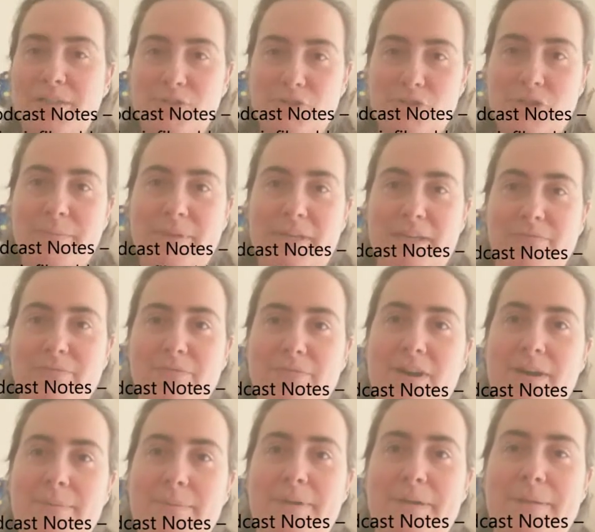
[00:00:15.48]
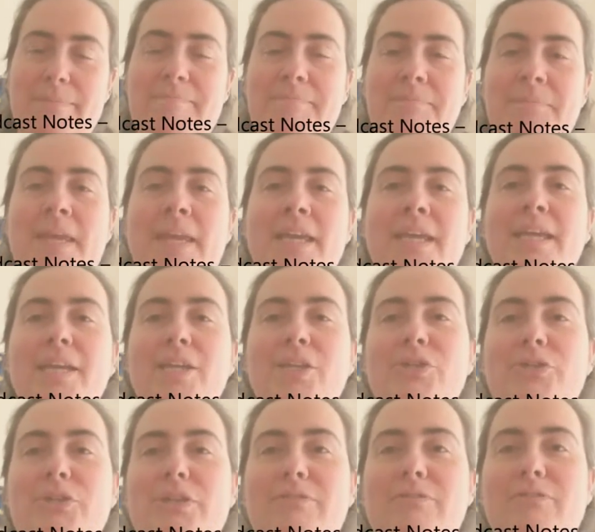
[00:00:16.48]
Dreaming in Fibre. You
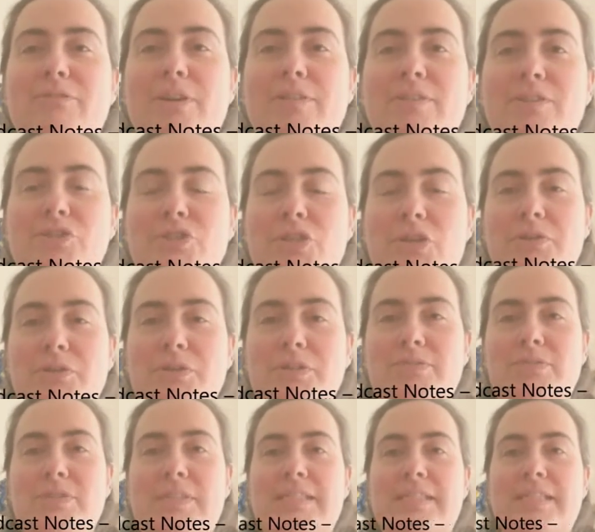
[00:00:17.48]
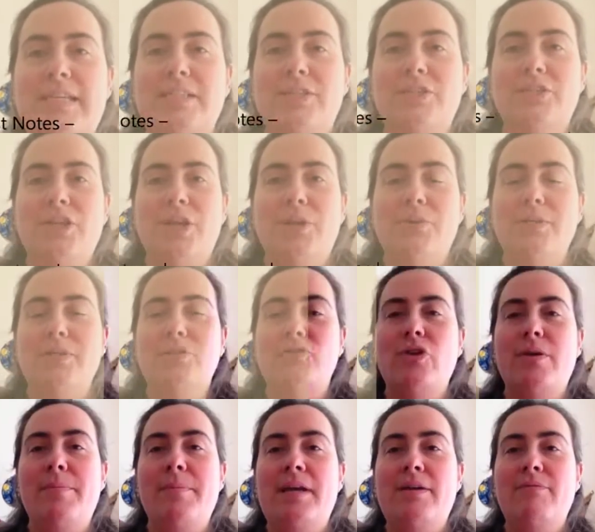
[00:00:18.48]
can find the show notes for today's show at
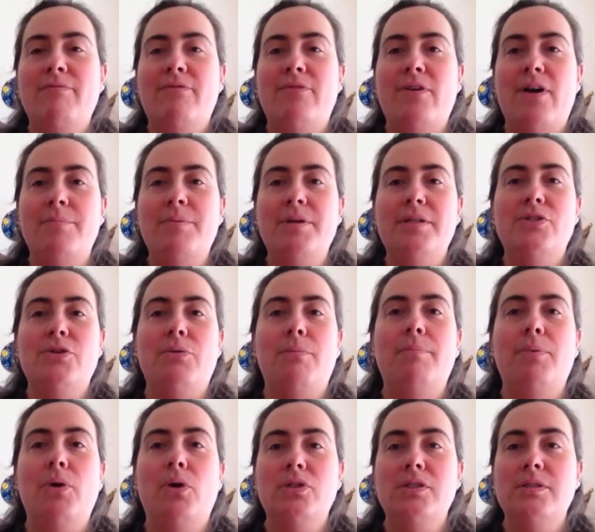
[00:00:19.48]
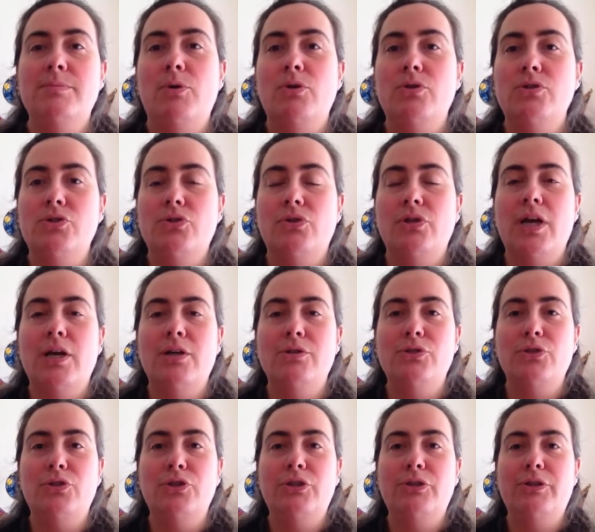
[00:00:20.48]

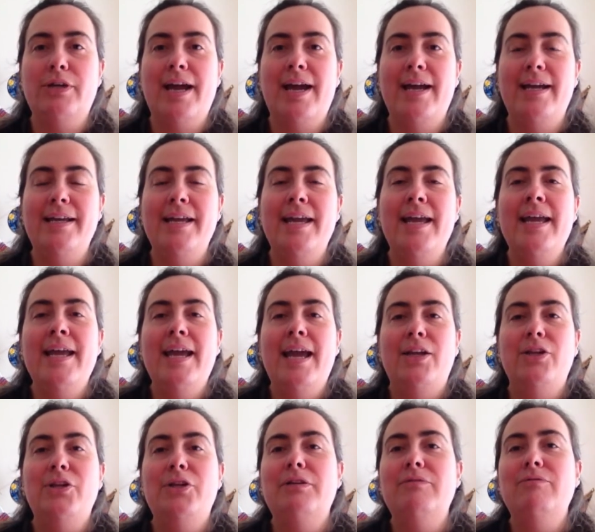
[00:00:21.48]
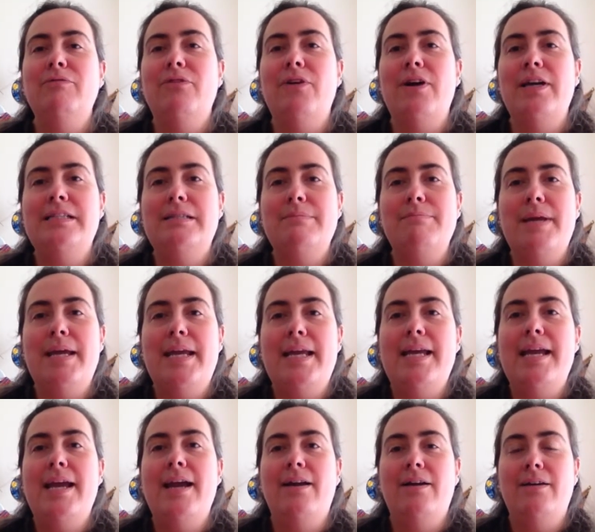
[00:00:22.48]
dreaminginfibre.blogspot.co.uk, and you can find
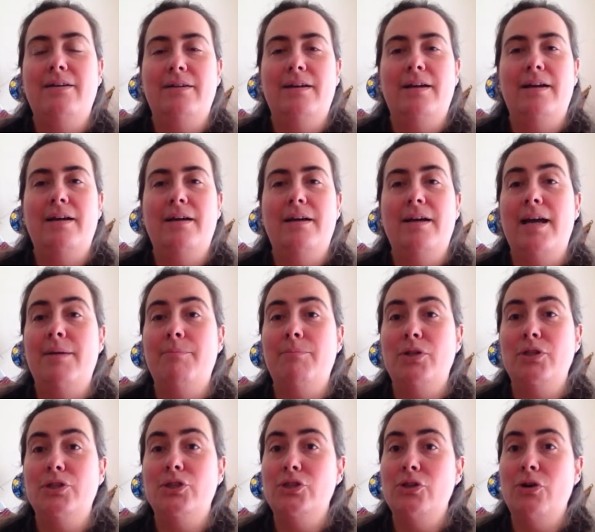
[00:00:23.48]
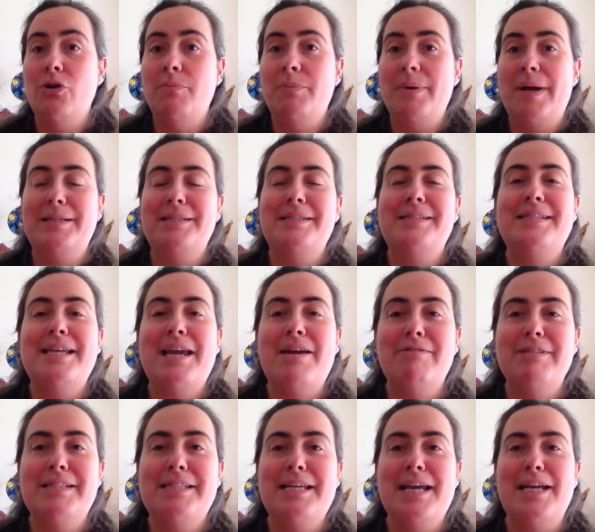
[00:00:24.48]
me and my shop at
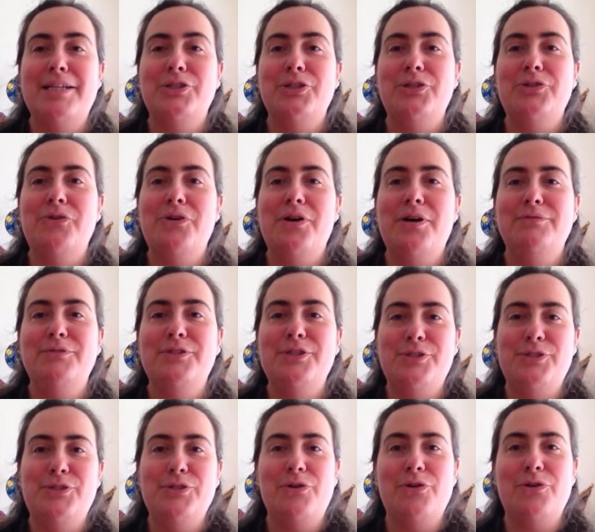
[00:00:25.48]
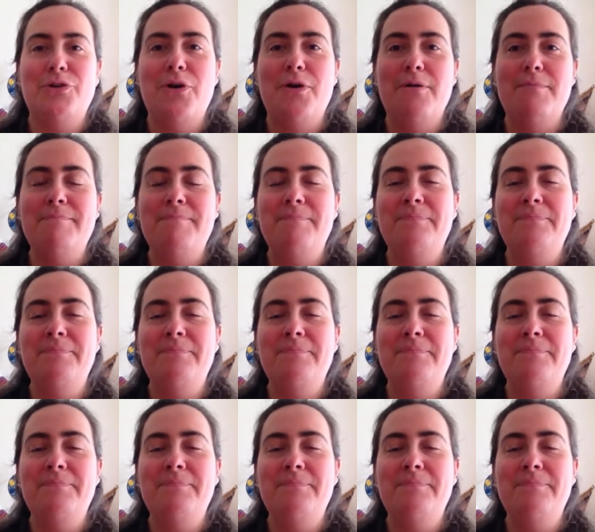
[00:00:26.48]
sarastexturecrafts.com.